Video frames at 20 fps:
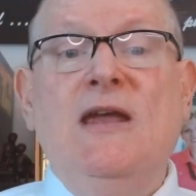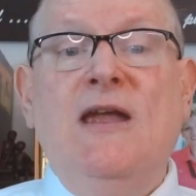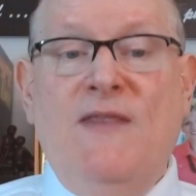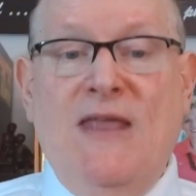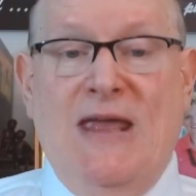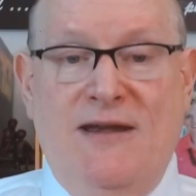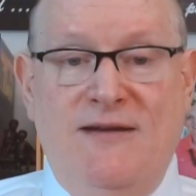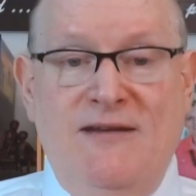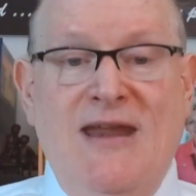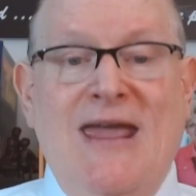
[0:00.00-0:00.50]

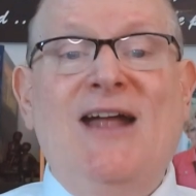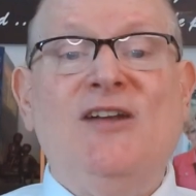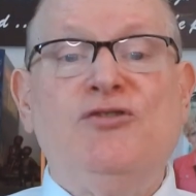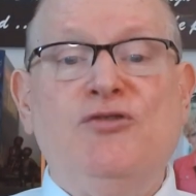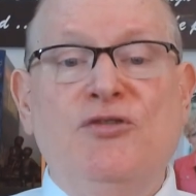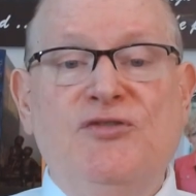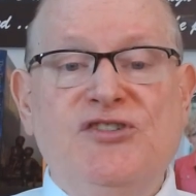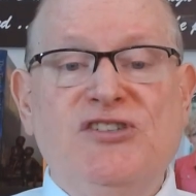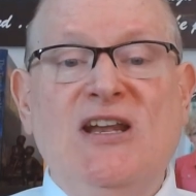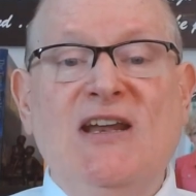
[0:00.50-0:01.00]
that
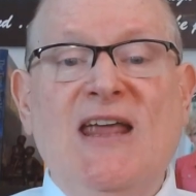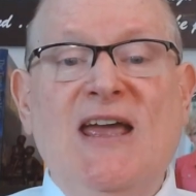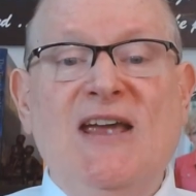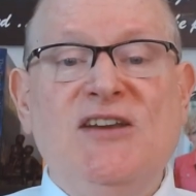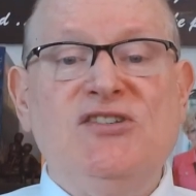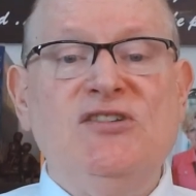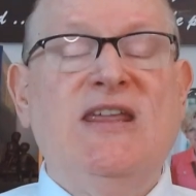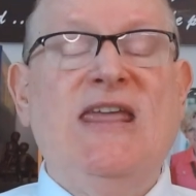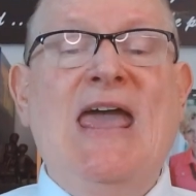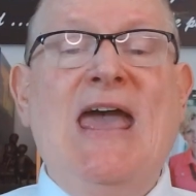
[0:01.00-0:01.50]
natural
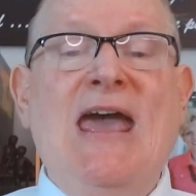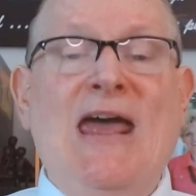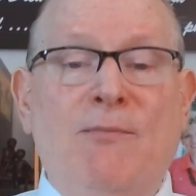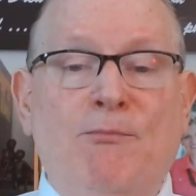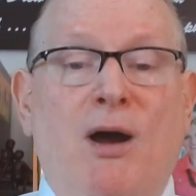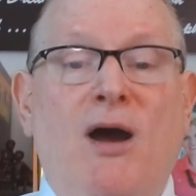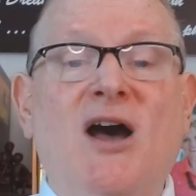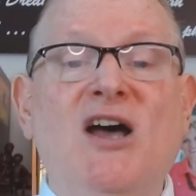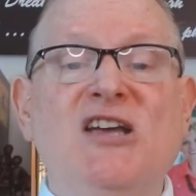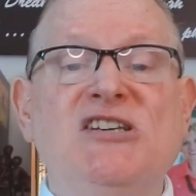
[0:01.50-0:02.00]
selection
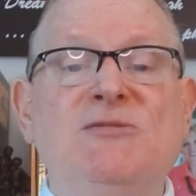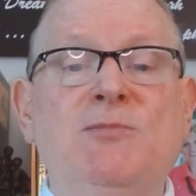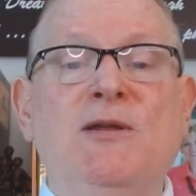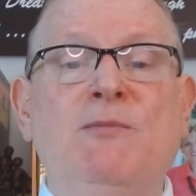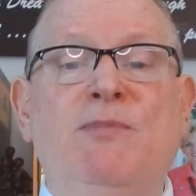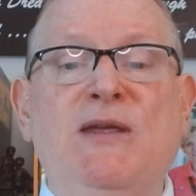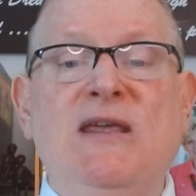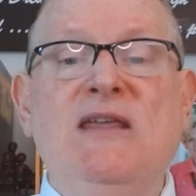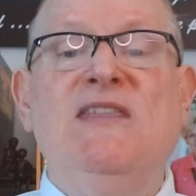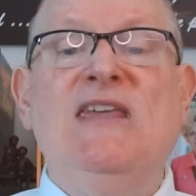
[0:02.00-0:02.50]
can't possibly
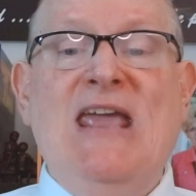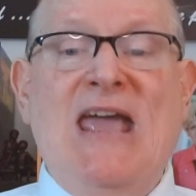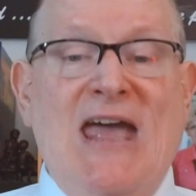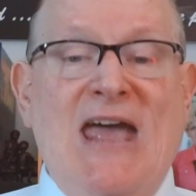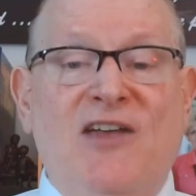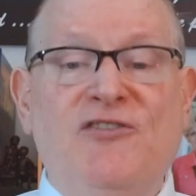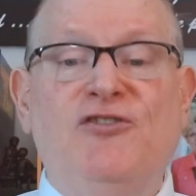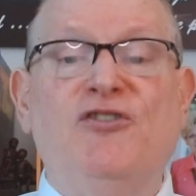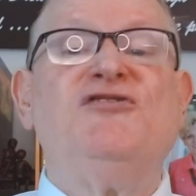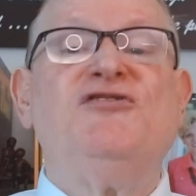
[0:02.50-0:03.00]
be the
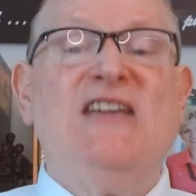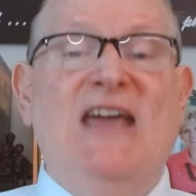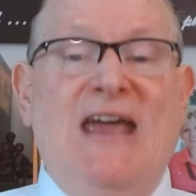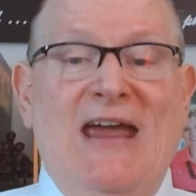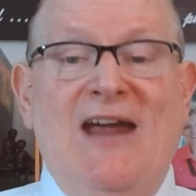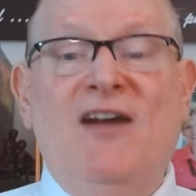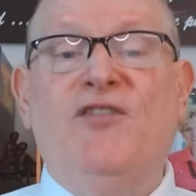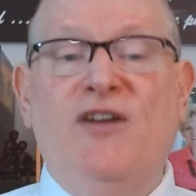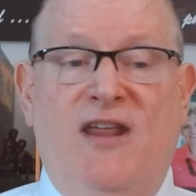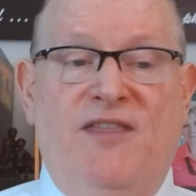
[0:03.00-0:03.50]
answer to
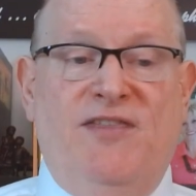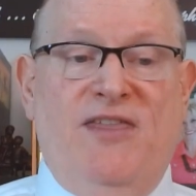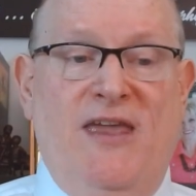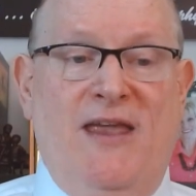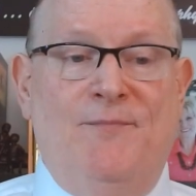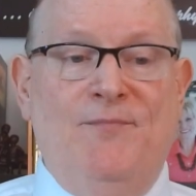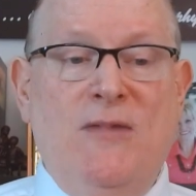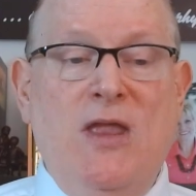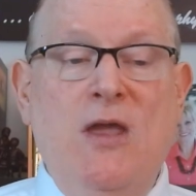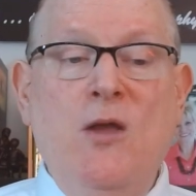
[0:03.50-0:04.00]

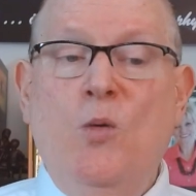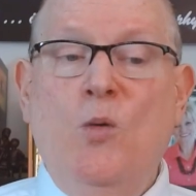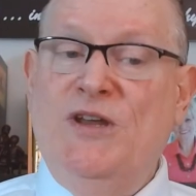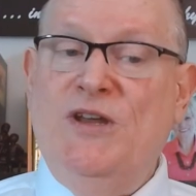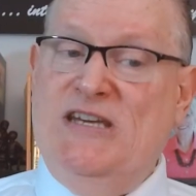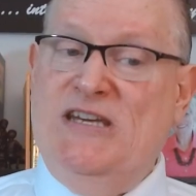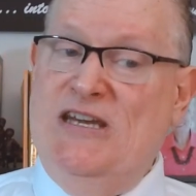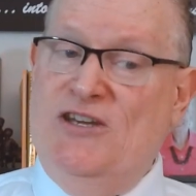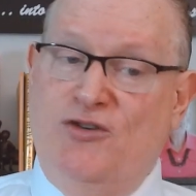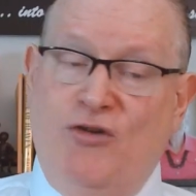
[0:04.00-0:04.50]
everything,
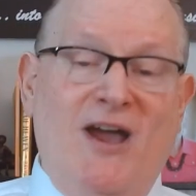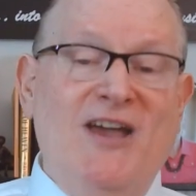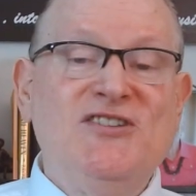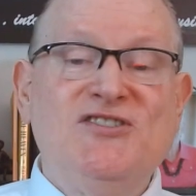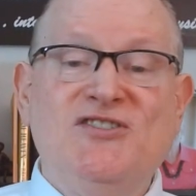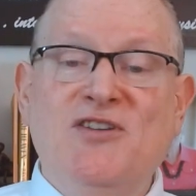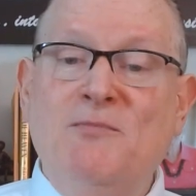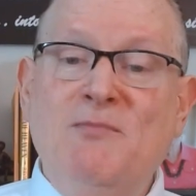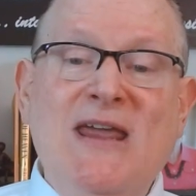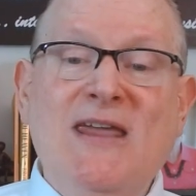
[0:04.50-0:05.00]
which he tries
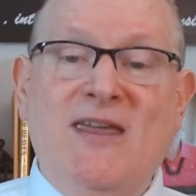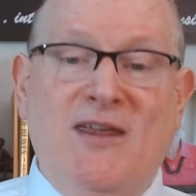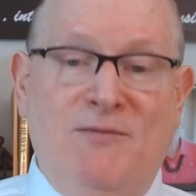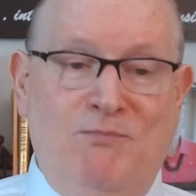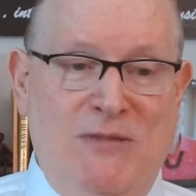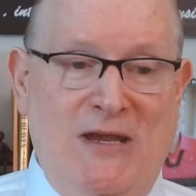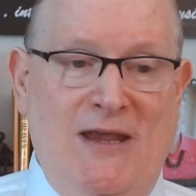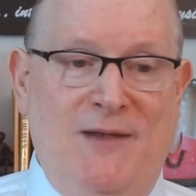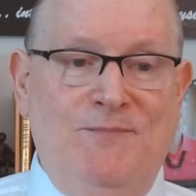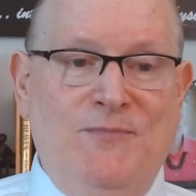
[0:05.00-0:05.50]
to make it
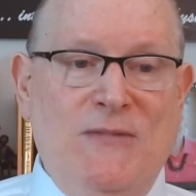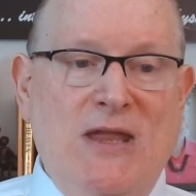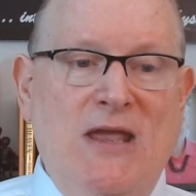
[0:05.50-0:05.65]
be.